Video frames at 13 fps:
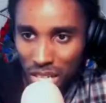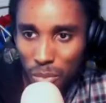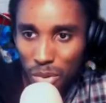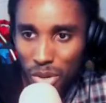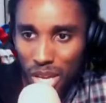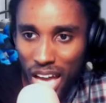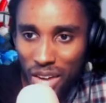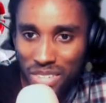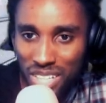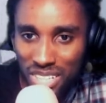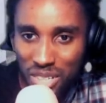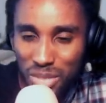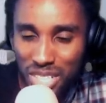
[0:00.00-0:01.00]
But y'all have
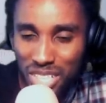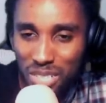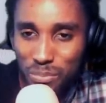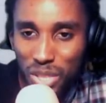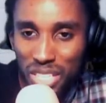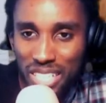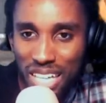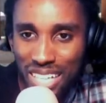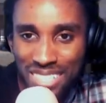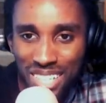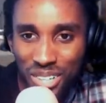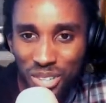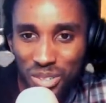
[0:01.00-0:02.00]
nothing on me. This bully got
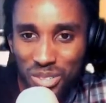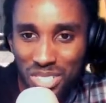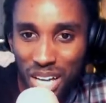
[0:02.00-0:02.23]
skills. Oh,